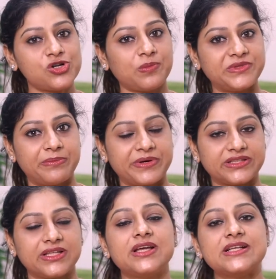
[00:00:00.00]
of the
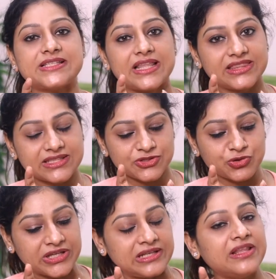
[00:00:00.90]
breath. So
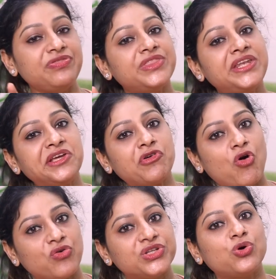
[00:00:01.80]
the lengthening
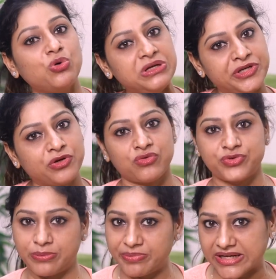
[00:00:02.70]
of the holding
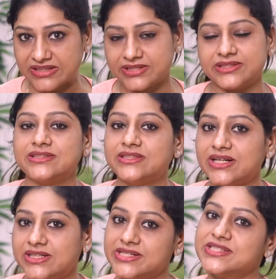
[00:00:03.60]
of the breath,
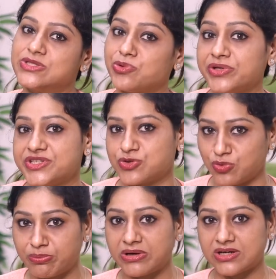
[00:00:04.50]
that is known as
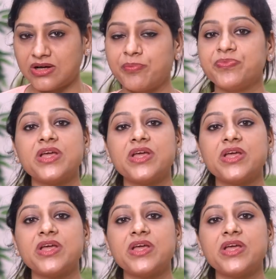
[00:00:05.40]
kumbhaka.